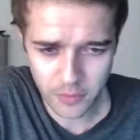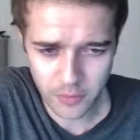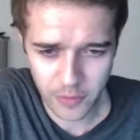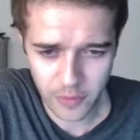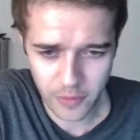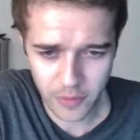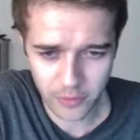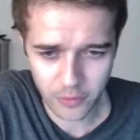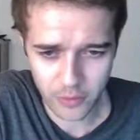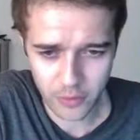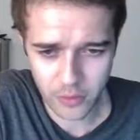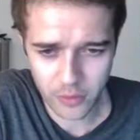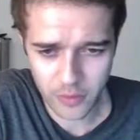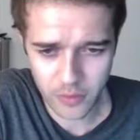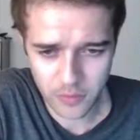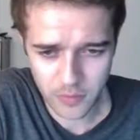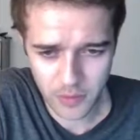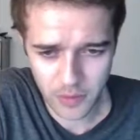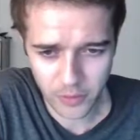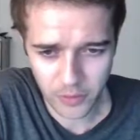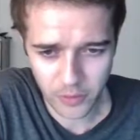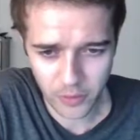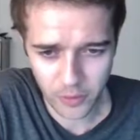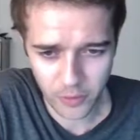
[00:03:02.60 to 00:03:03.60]
Pfizer,
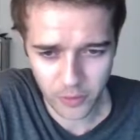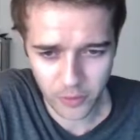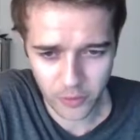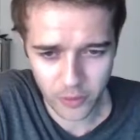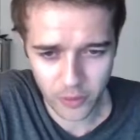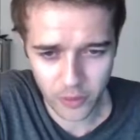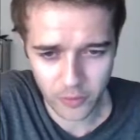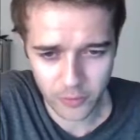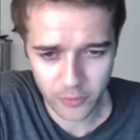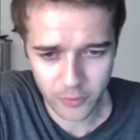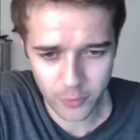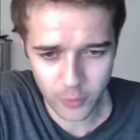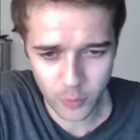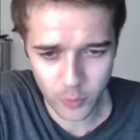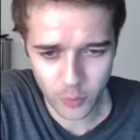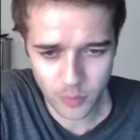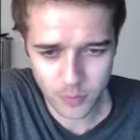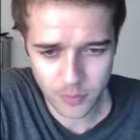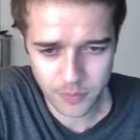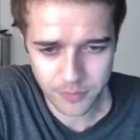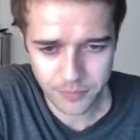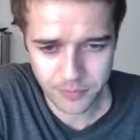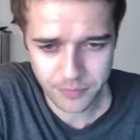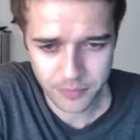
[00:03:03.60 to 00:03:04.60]
and SARS-CoV-2,
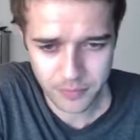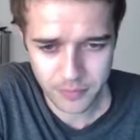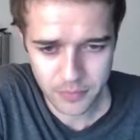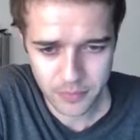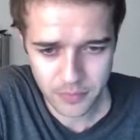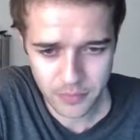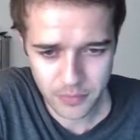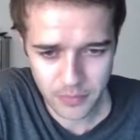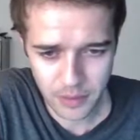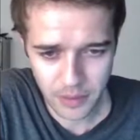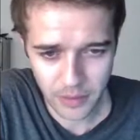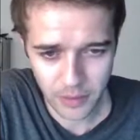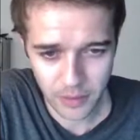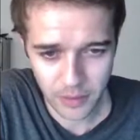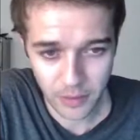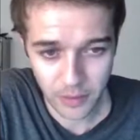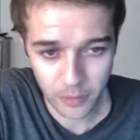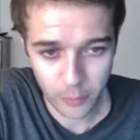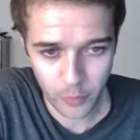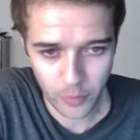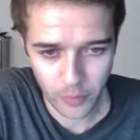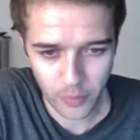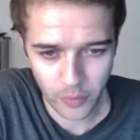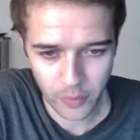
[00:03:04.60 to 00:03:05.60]

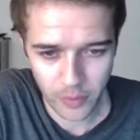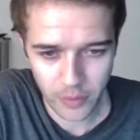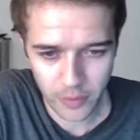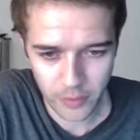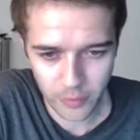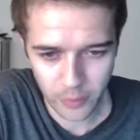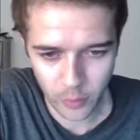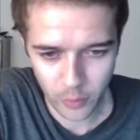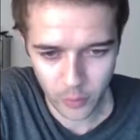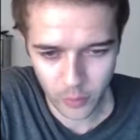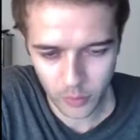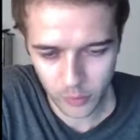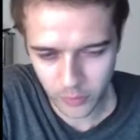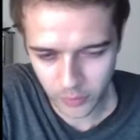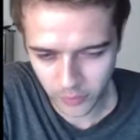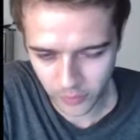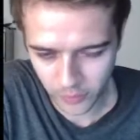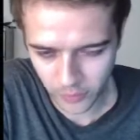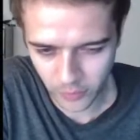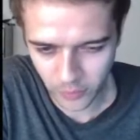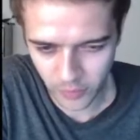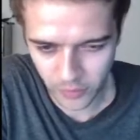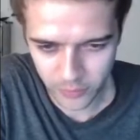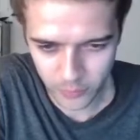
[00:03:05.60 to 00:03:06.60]
analyzed with RNA-Fold, which is
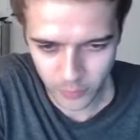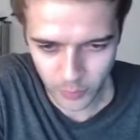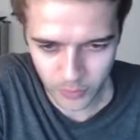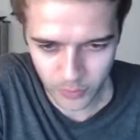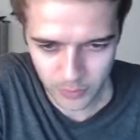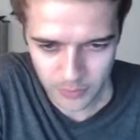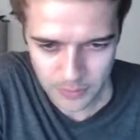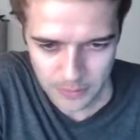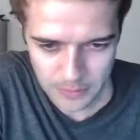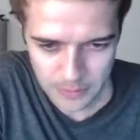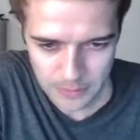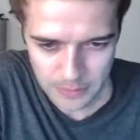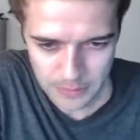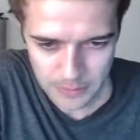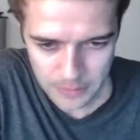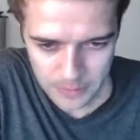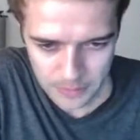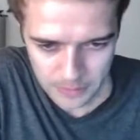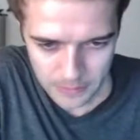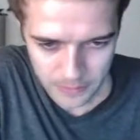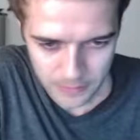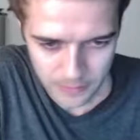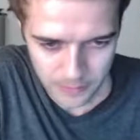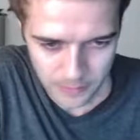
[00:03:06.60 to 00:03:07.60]
a software,
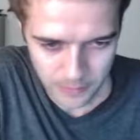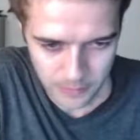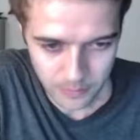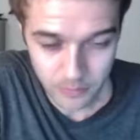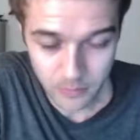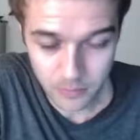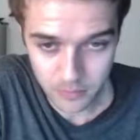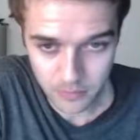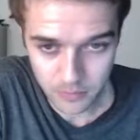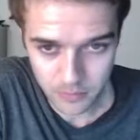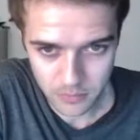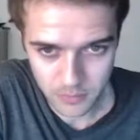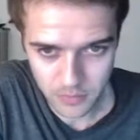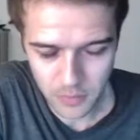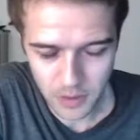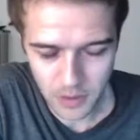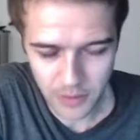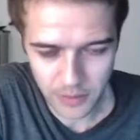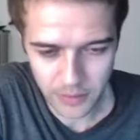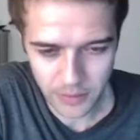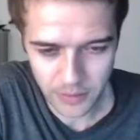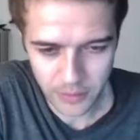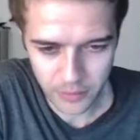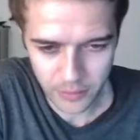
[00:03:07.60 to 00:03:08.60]

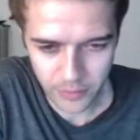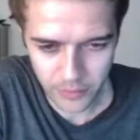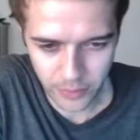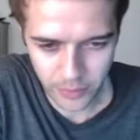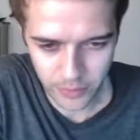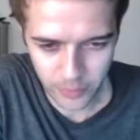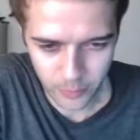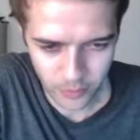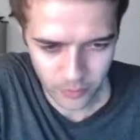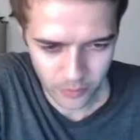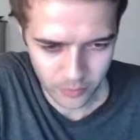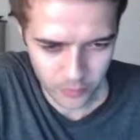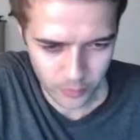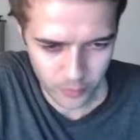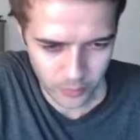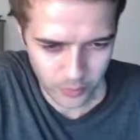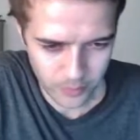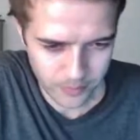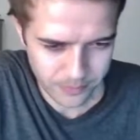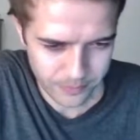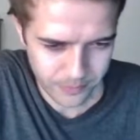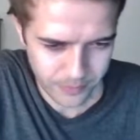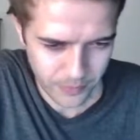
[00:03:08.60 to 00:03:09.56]
highly developed software.